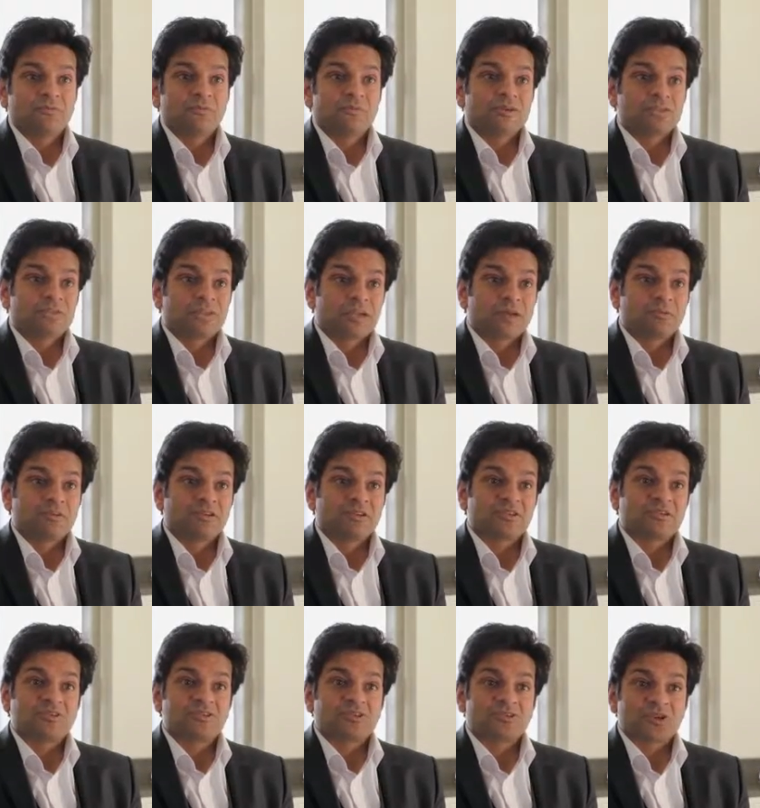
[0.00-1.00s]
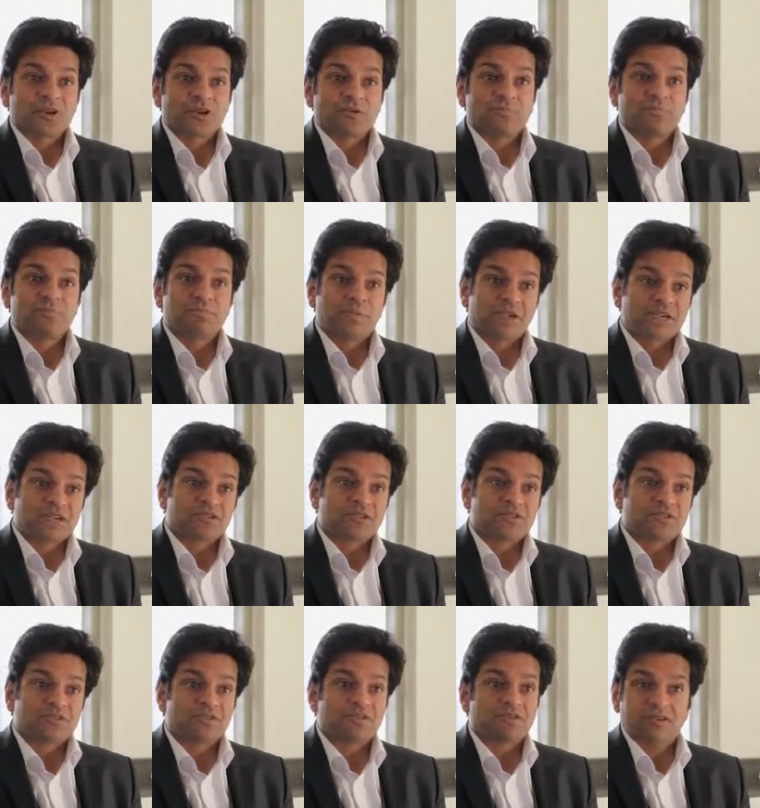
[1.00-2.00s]
which enable us to show
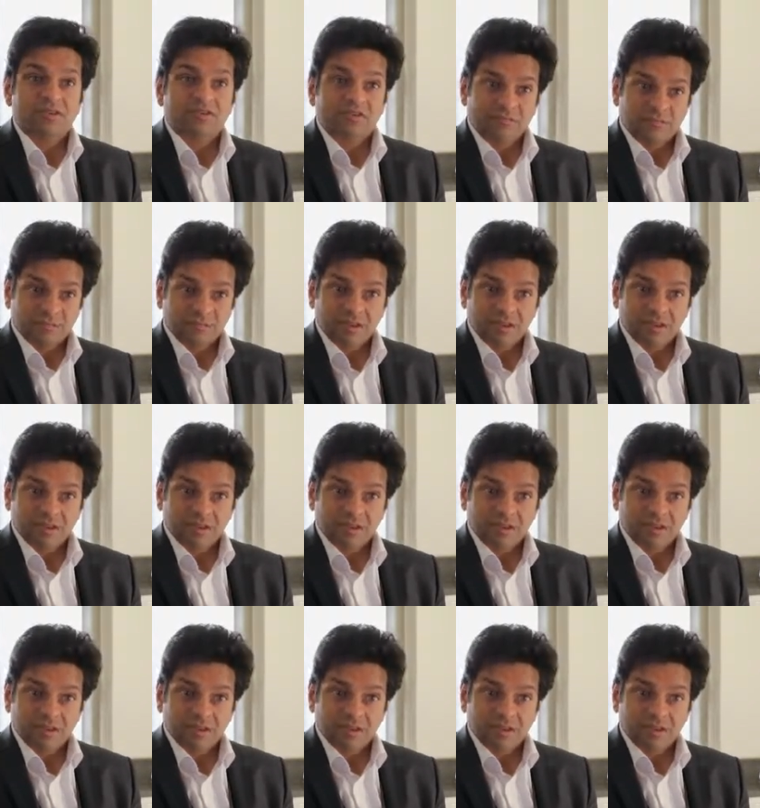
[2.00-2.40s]
pictures of